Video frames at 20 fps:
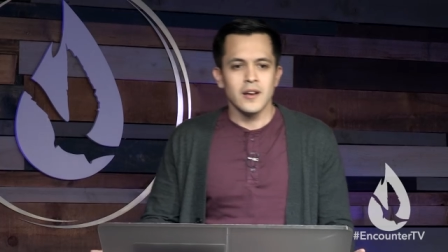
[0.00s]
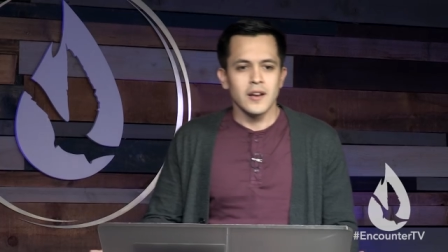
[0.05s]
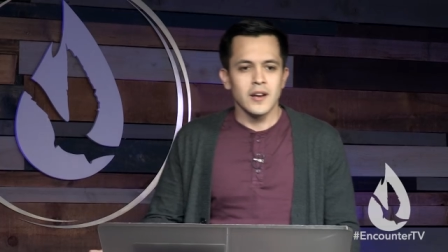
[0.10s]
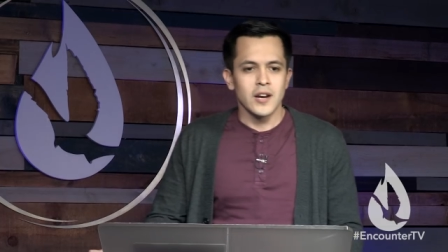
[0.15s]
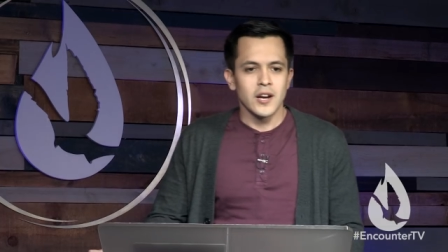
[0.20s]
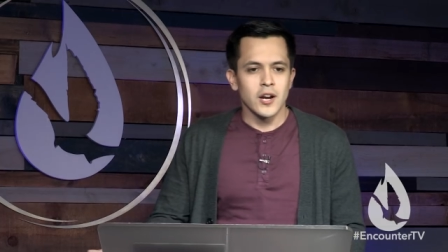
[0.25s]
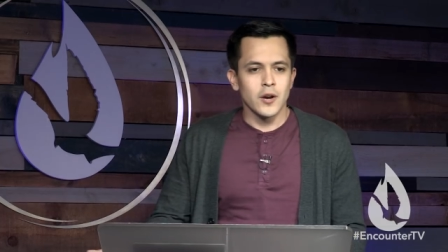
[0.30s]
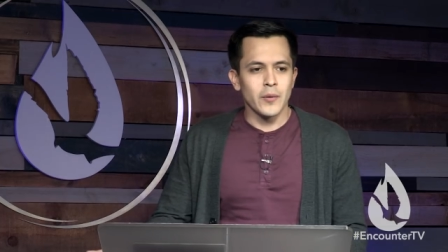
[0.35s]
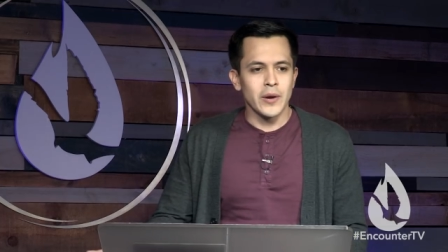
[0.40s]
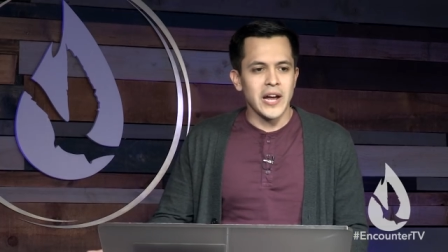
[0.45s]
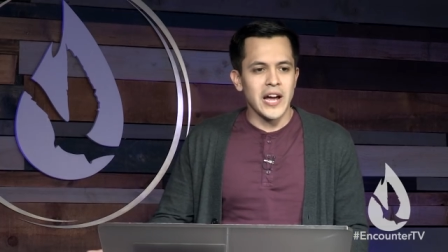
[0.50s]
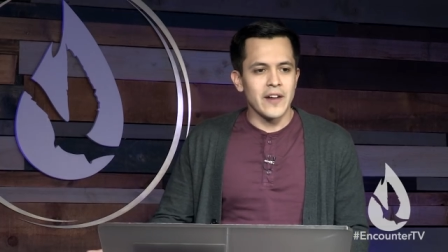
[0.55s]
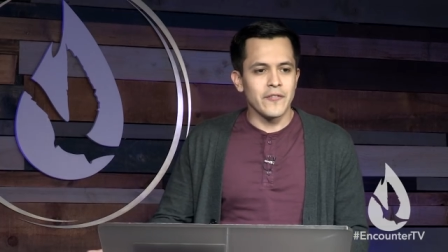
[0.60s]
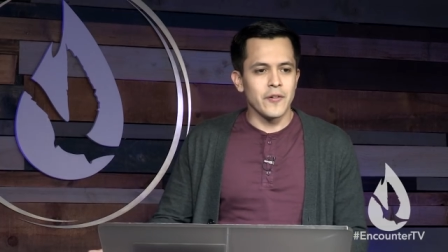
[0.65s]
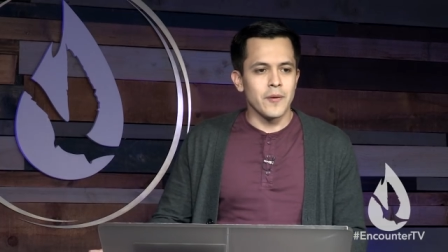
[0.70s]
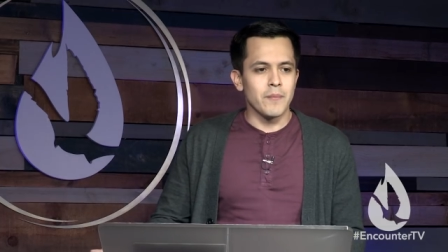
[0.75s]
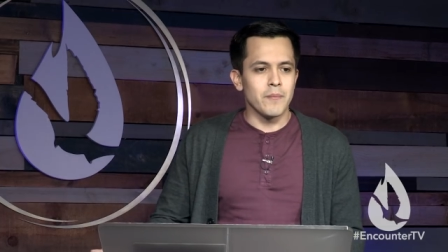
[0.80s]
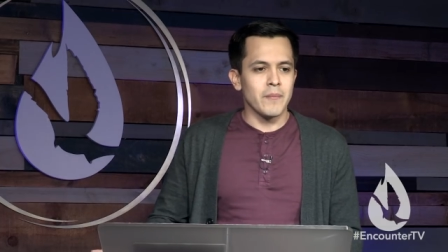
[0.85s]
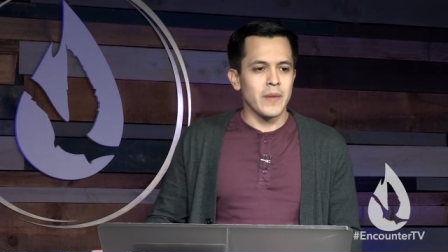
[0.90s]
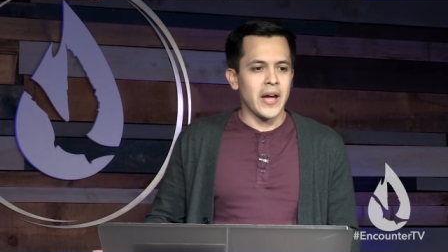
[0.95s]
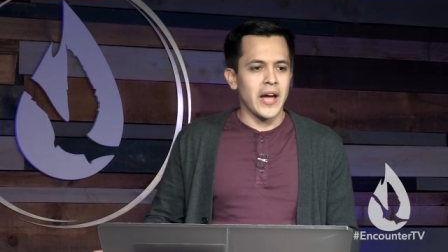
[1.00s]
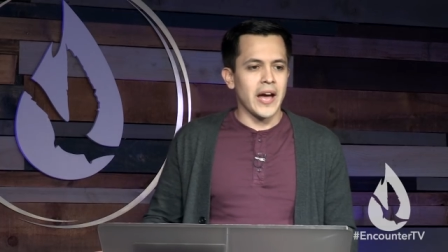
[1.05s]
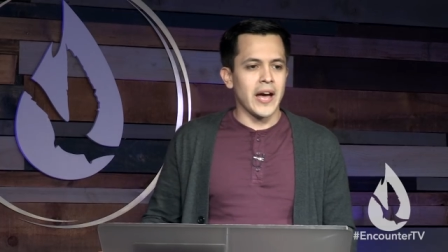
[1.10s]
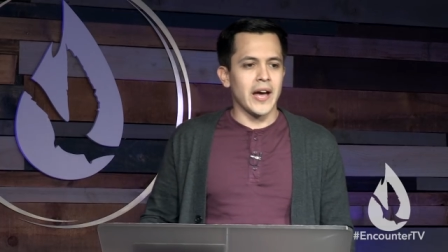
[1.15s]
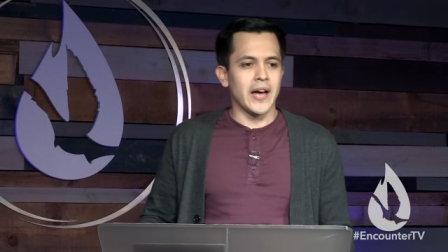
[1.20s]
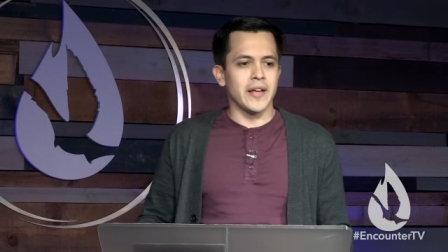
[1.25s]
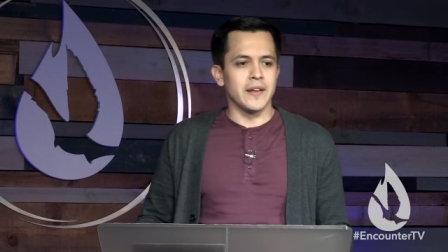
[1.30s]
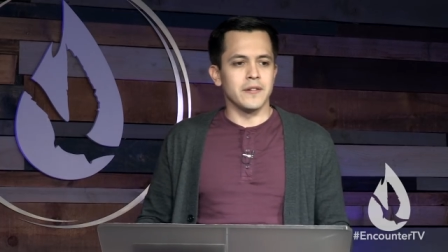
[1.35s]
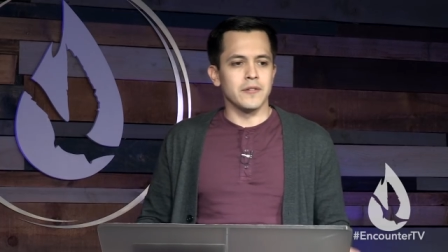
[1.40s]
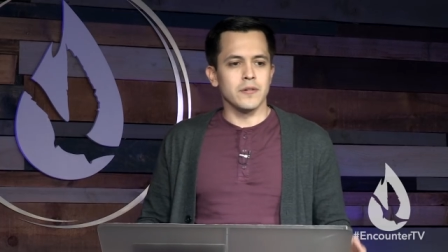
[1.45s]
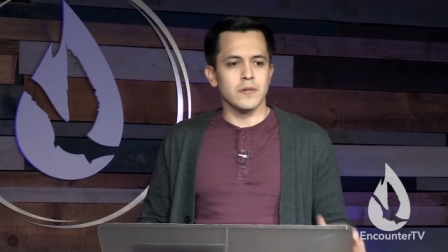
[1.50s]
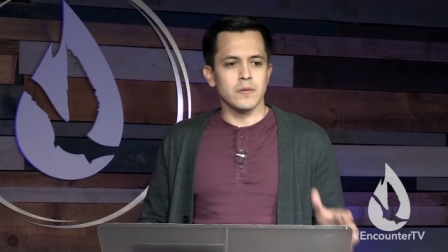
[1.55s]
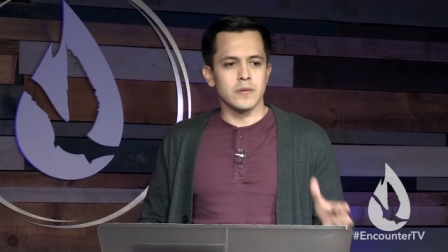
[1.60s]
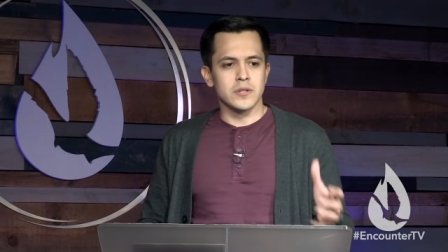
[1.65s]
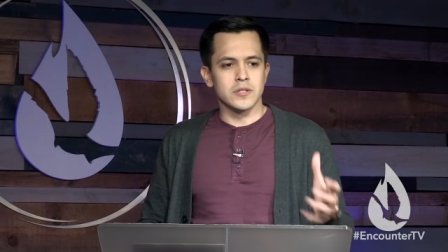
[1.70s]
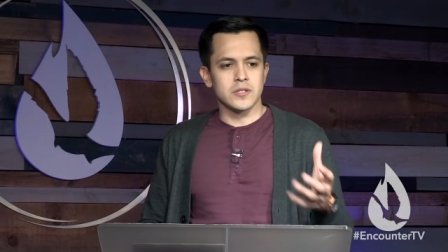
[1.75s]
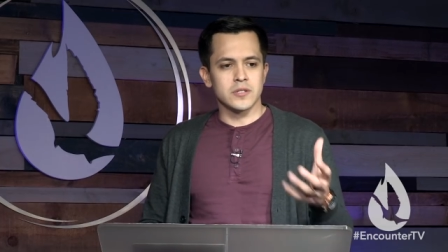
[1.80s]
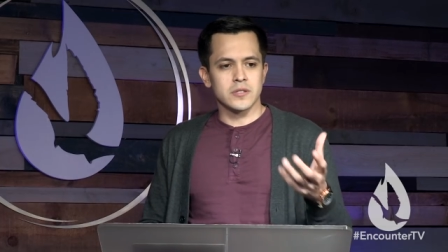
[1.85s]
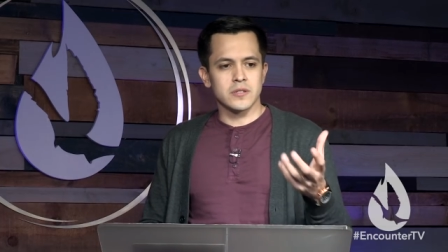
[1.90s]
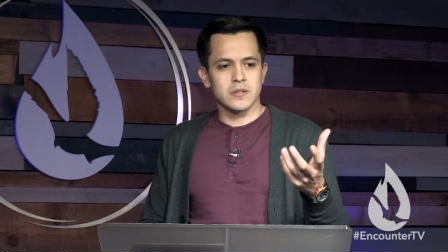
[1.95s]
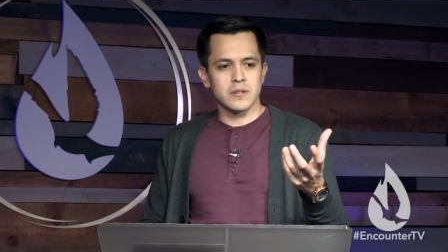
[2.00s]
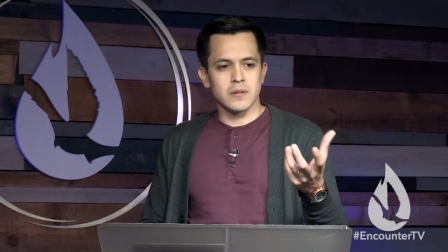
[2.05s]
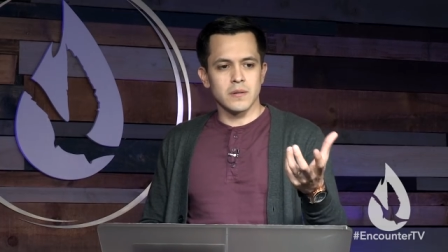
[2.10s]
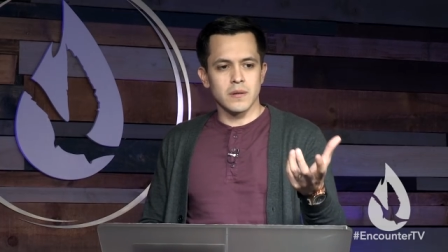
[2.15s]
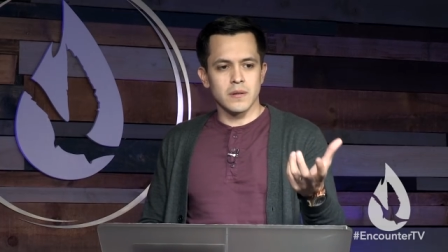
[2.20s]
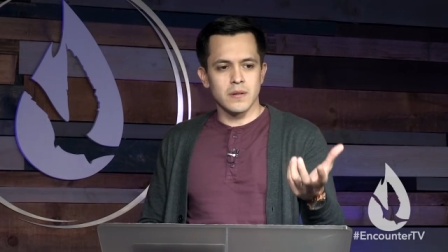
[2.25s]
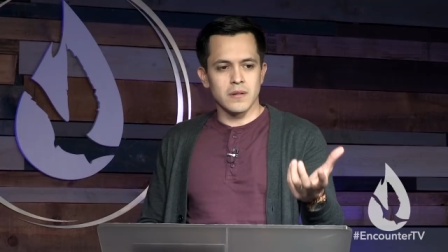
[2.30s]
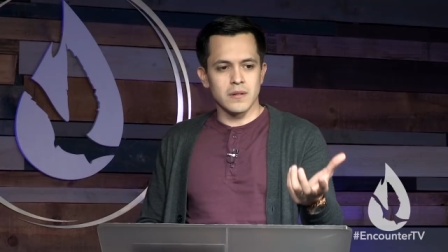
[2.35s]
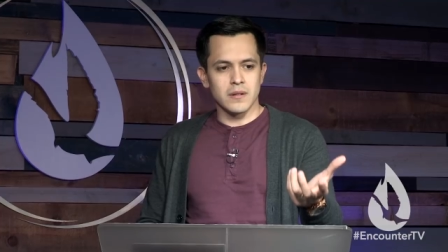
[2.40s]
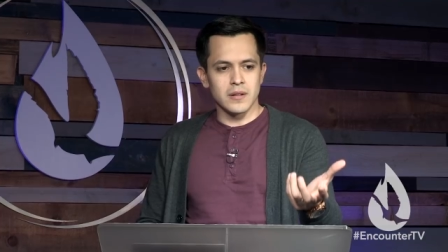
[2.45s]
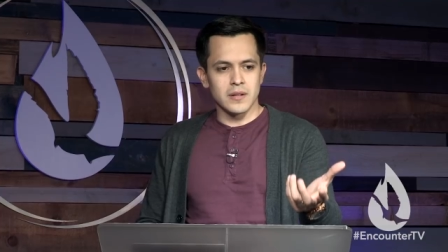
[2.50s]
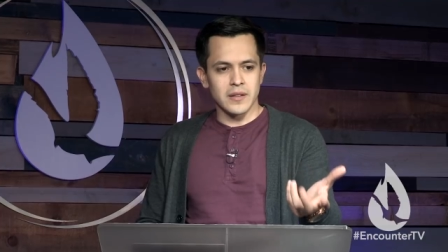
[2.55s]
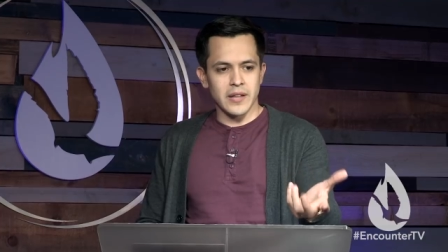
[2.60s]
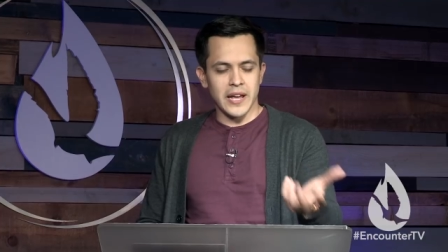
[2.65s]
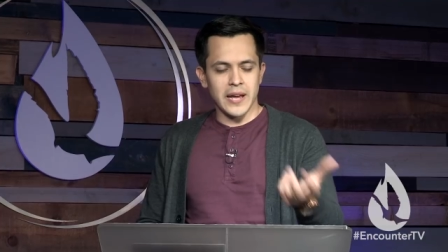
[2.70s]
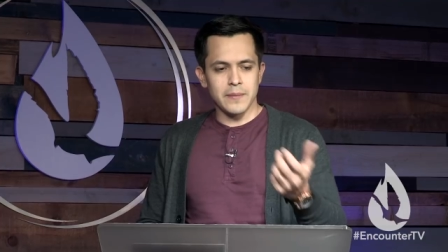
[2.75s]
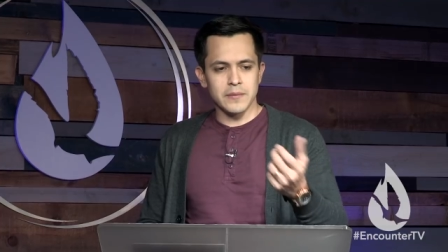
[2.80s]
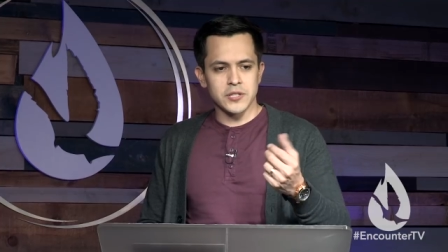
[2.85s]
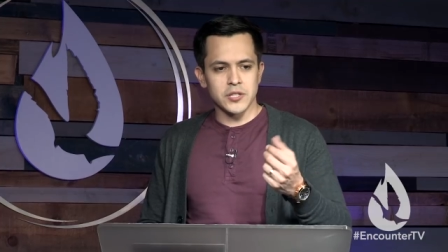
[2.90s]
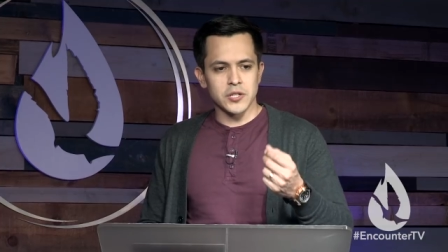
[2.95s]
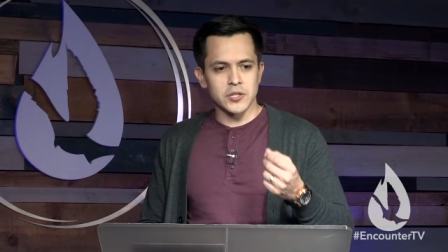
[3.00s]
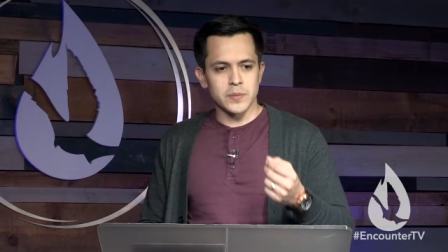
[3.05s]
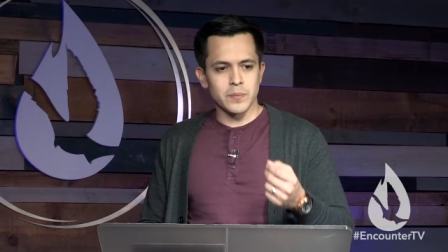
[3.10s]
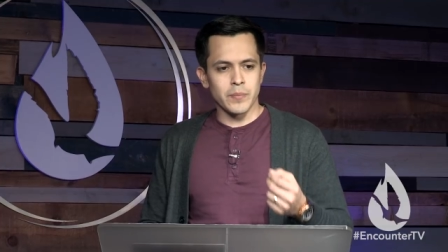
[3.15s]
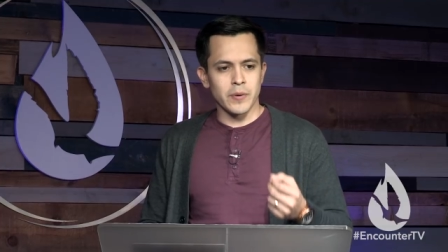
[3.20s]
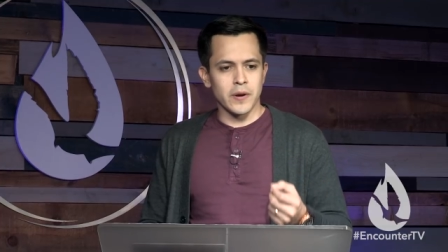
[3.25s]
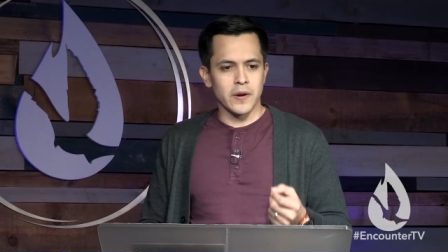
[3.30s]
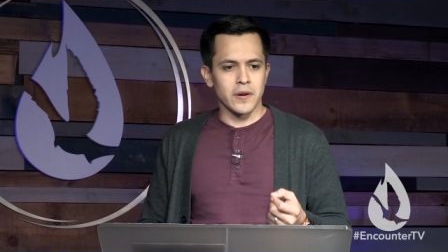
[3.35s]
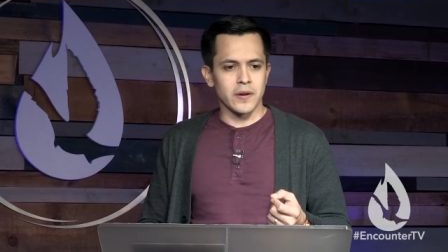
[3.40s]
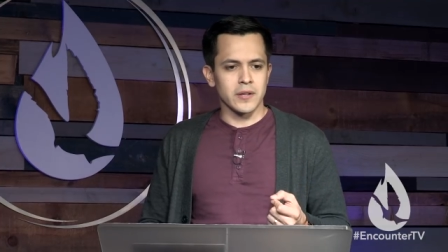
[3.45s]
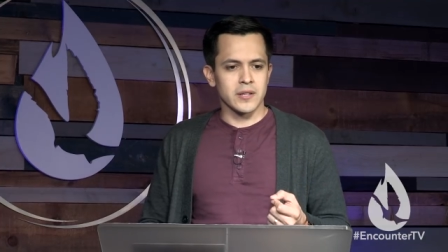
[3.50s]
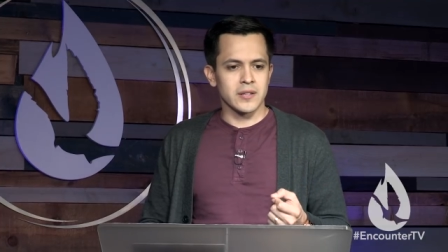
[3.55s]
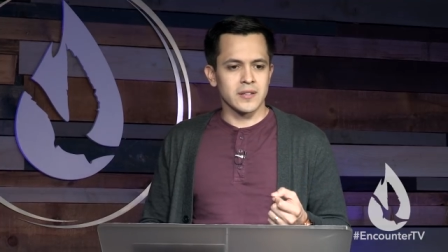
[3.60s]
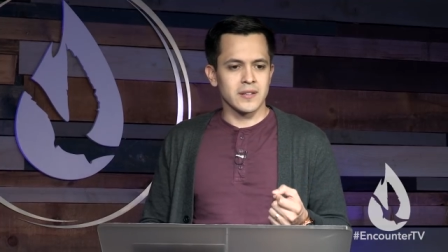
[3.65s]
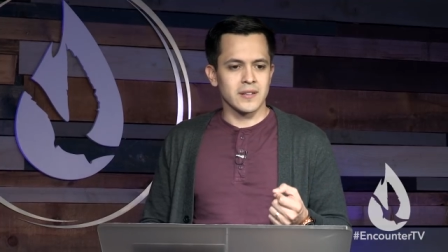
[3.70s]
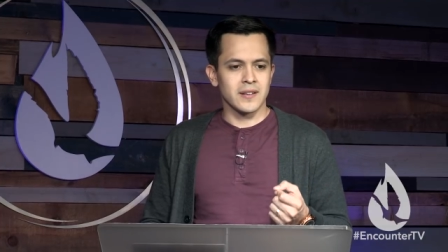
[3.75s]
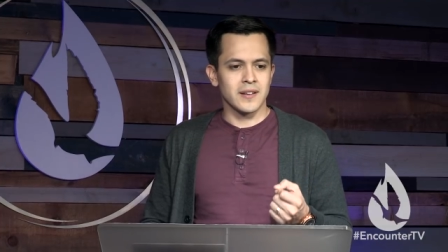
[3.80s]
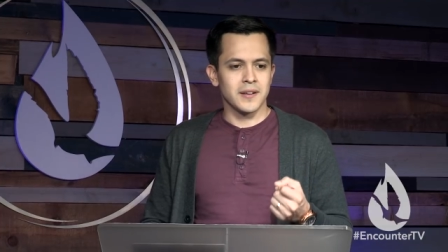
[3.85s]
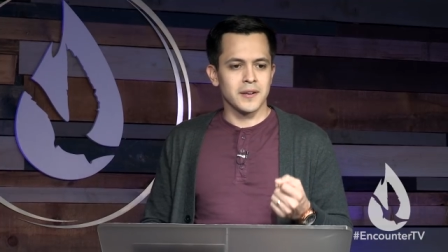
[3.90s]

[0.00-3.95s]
Here we have a man who is lame since birth,